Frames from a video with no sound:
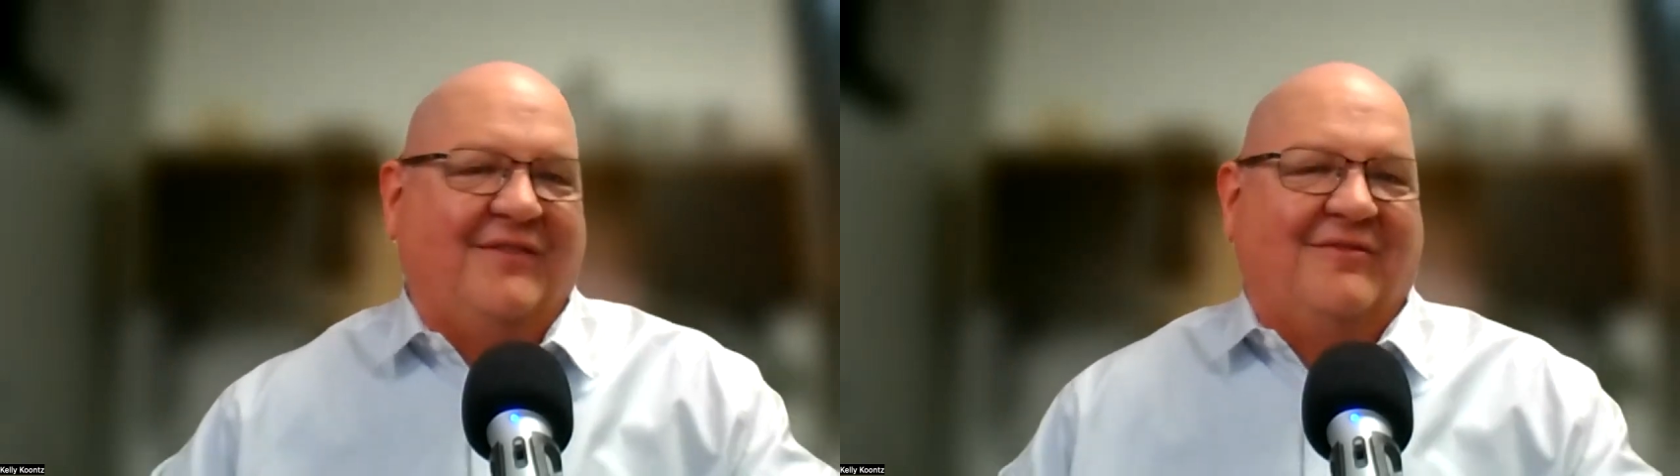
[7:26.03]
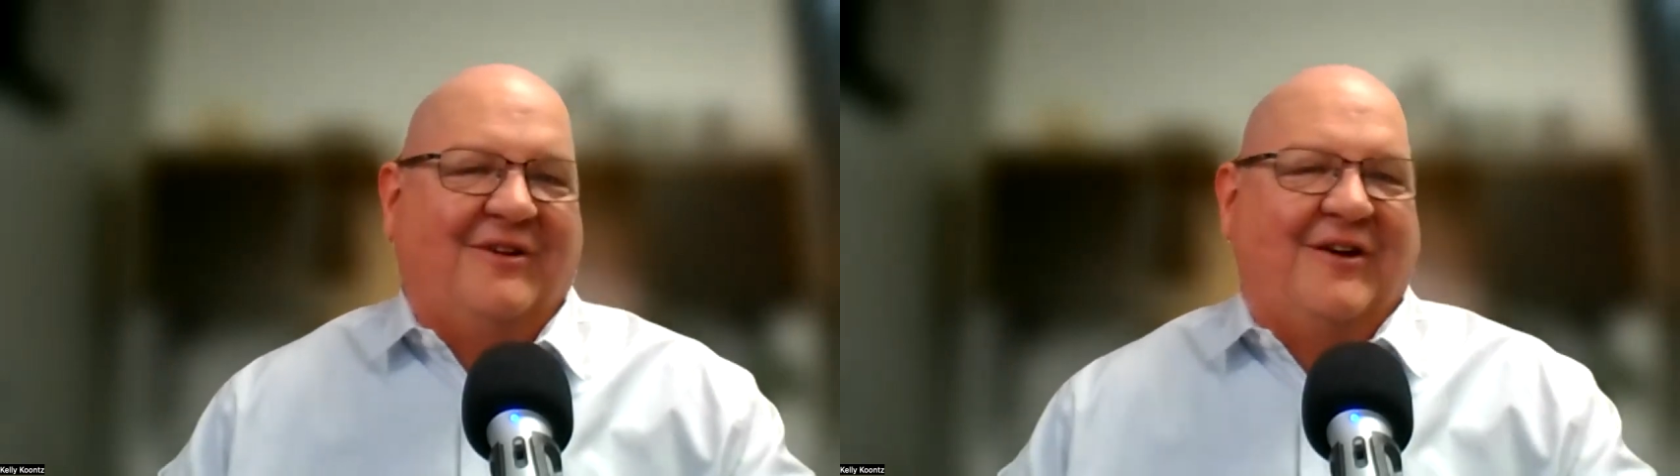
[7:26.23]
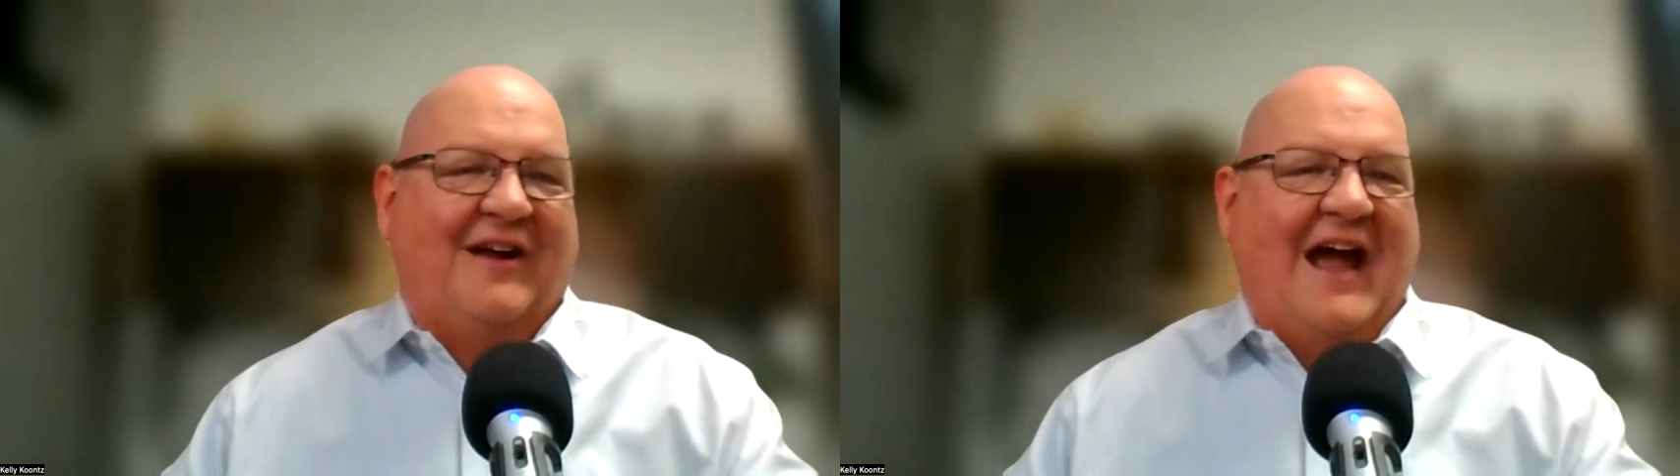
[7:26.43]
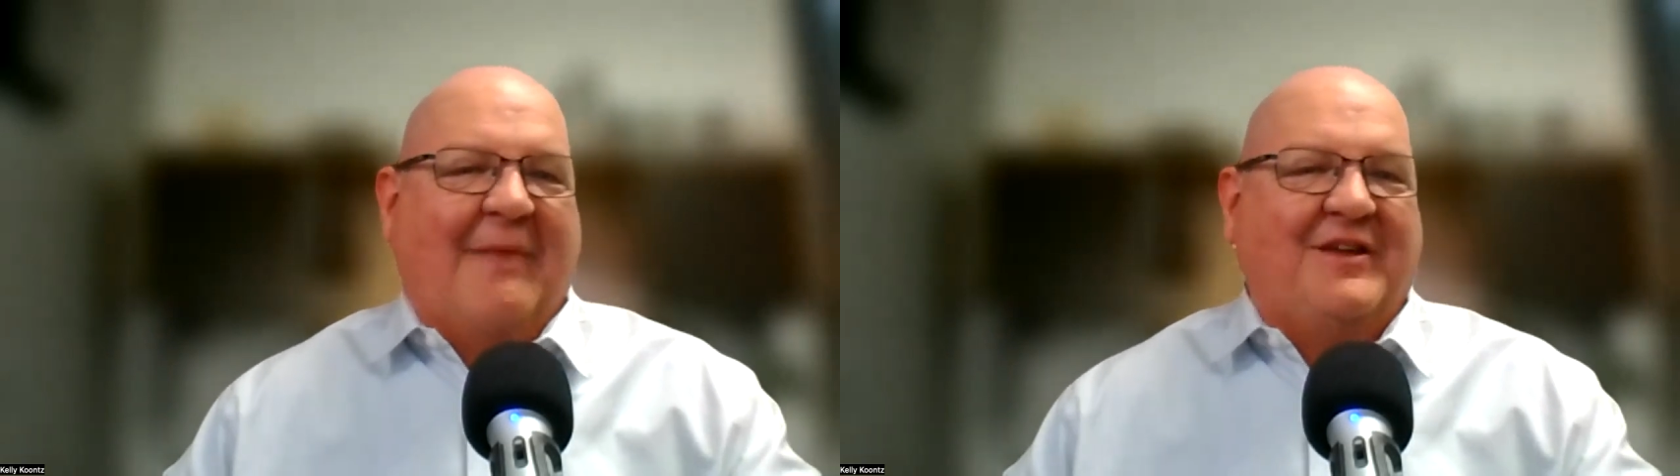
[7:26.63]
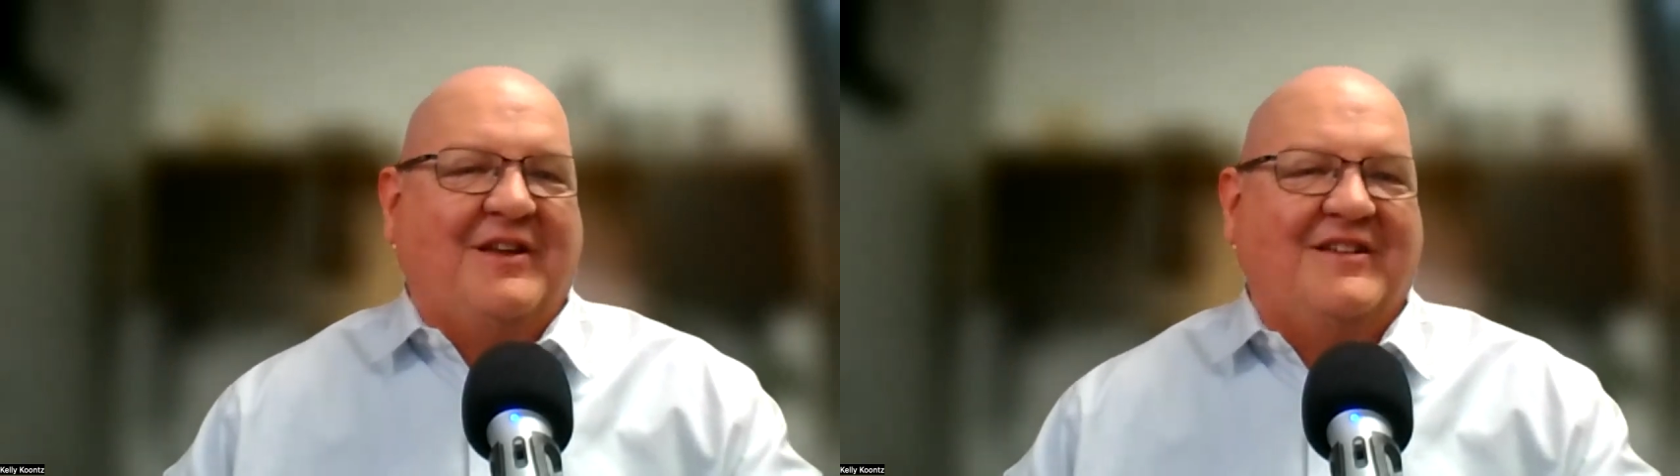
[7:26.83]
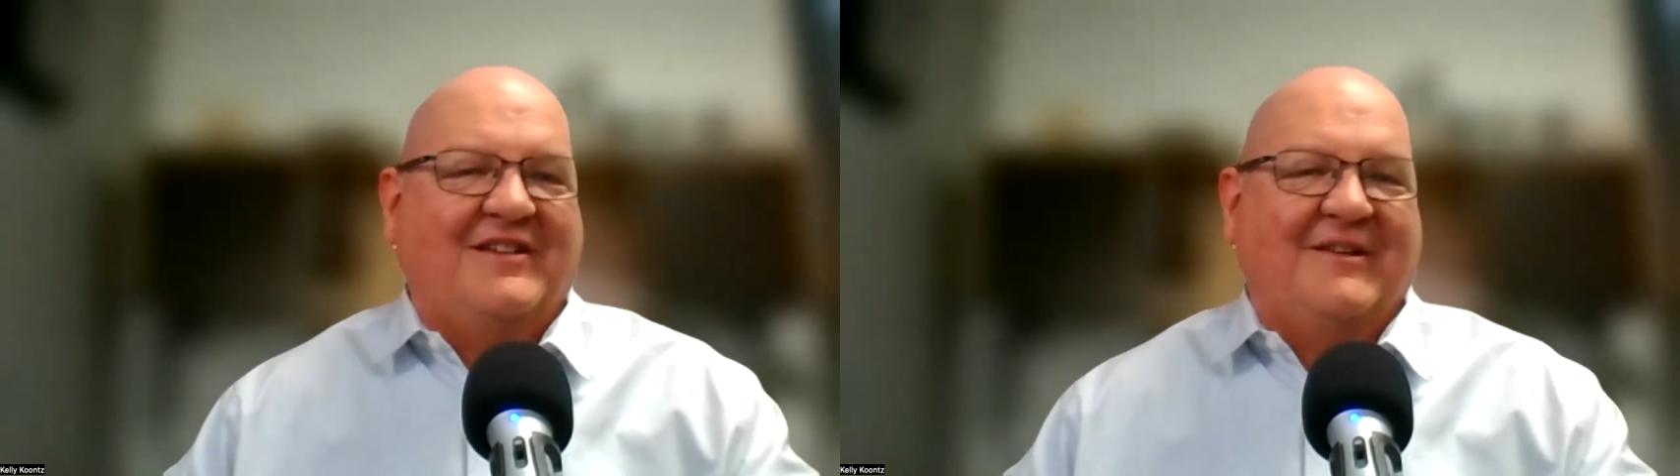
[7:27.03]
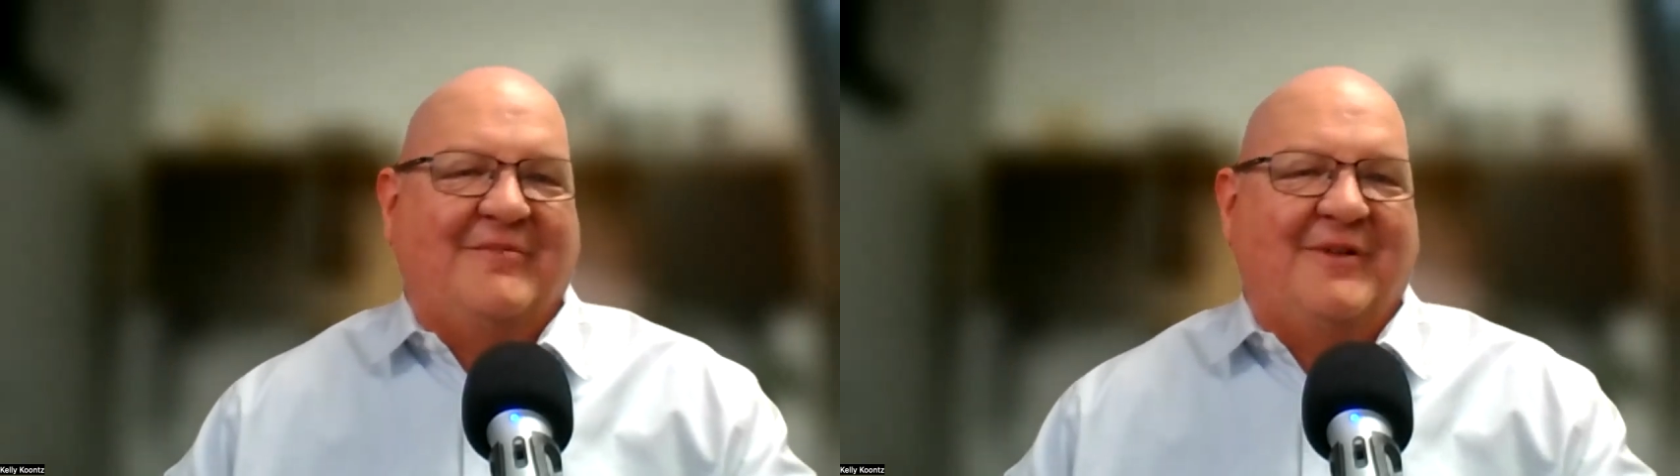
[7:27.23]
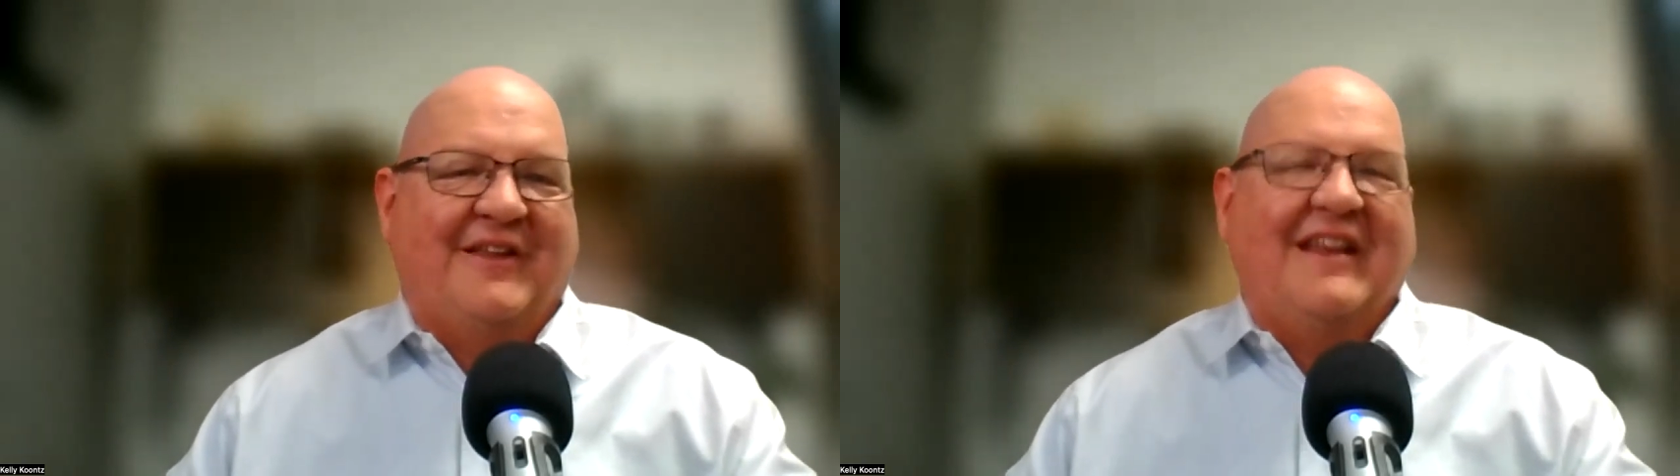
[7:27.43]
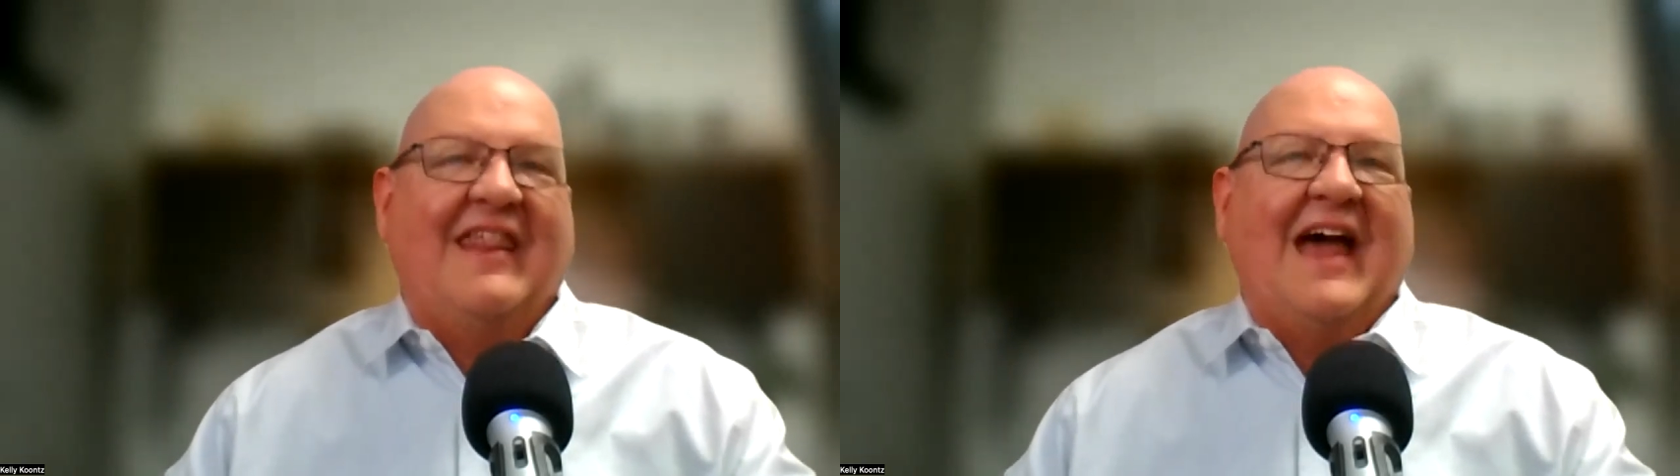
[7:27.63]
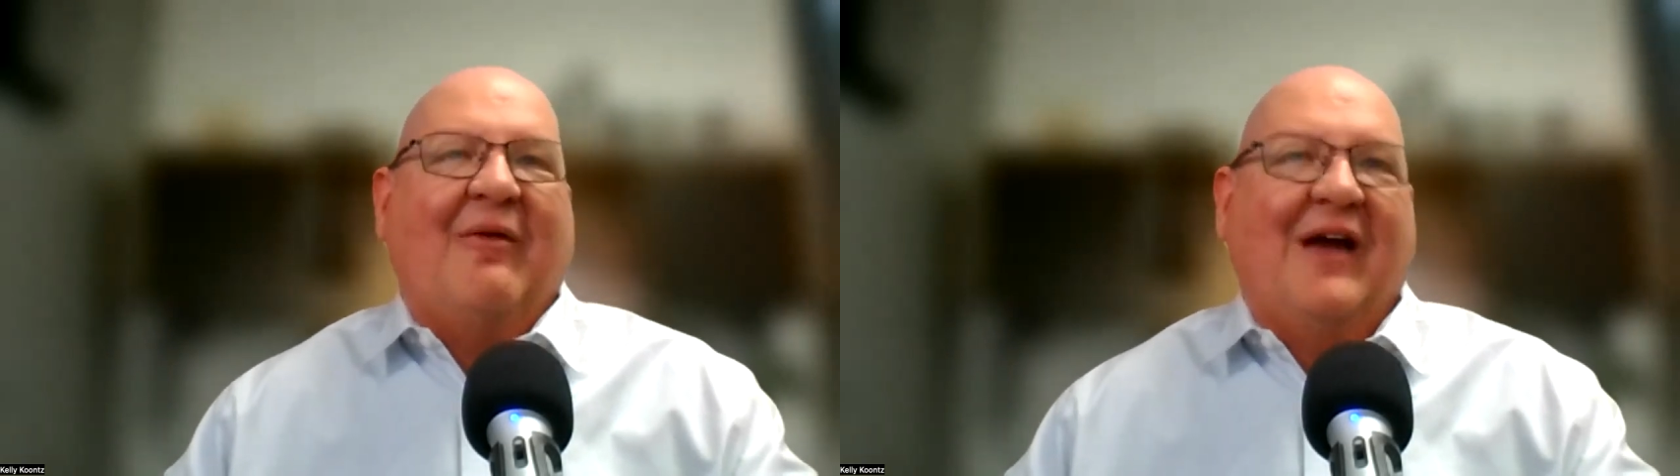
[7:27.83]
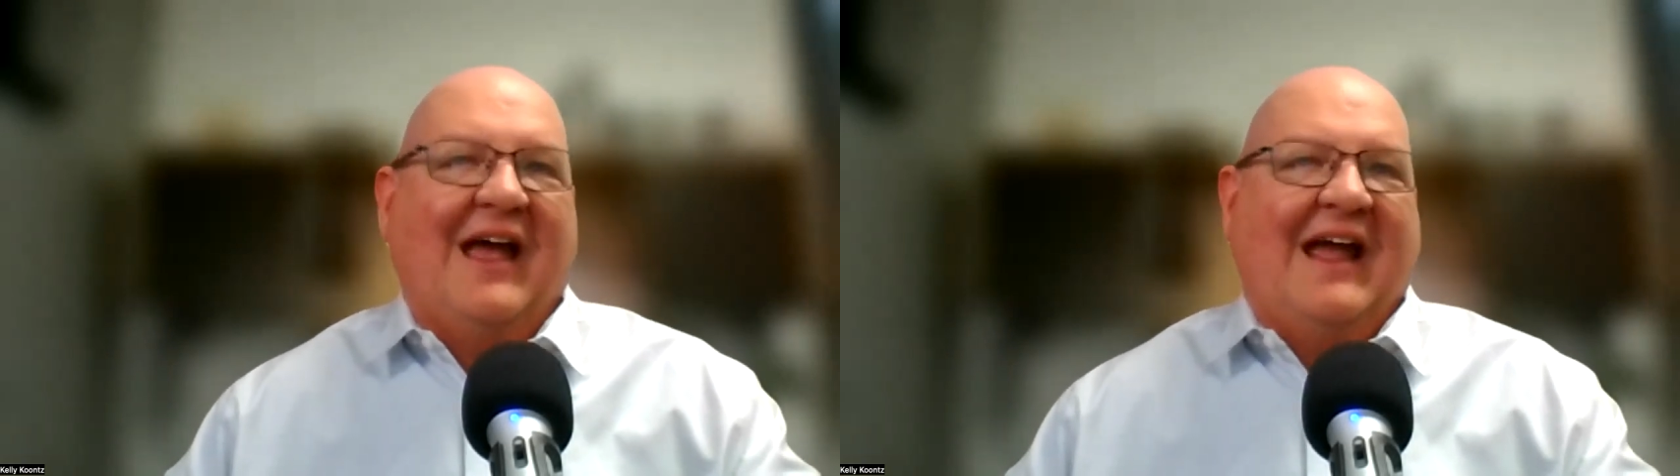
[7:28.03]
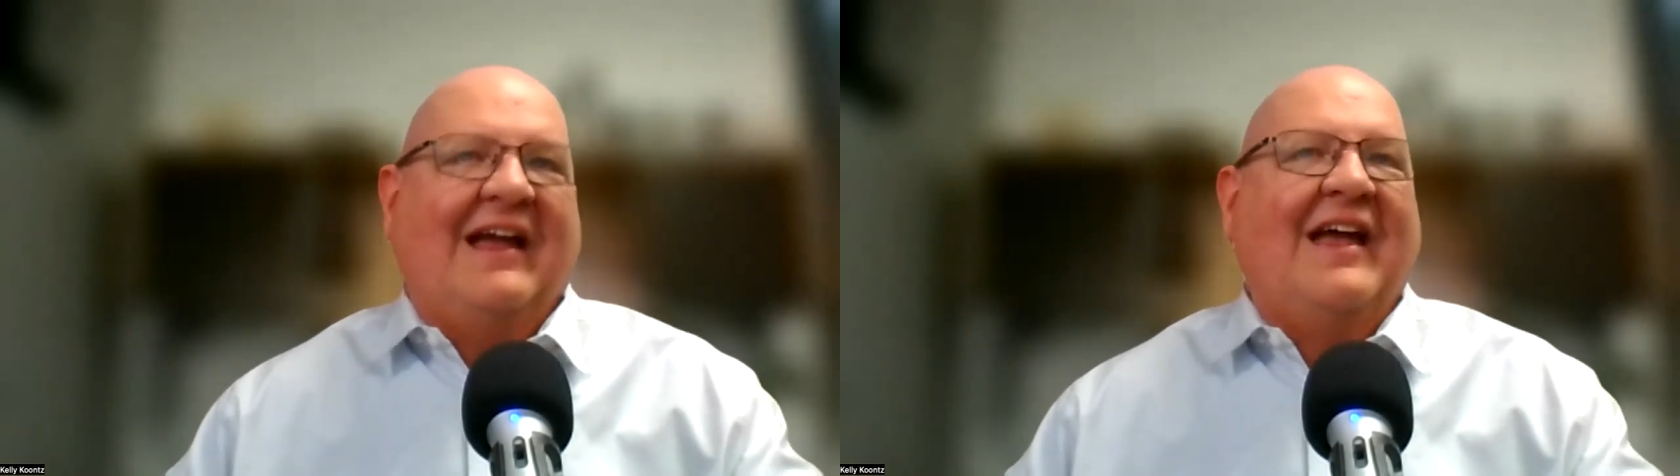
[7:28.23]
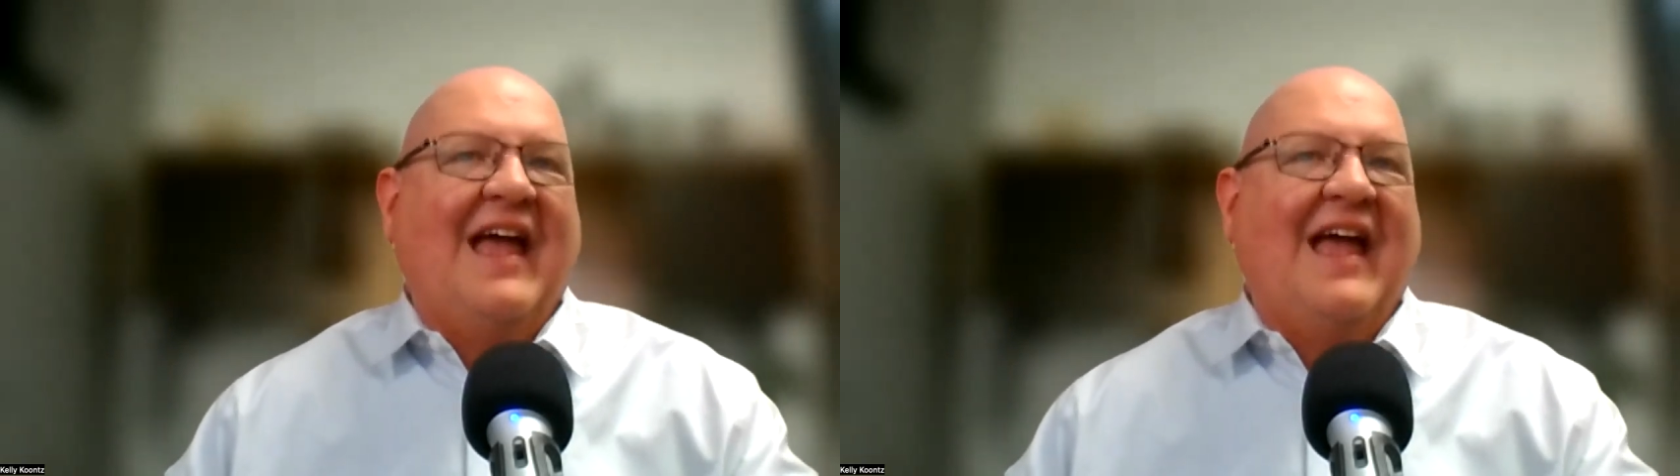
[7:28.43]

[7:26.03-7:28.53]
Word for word: we're happy to do billing that way,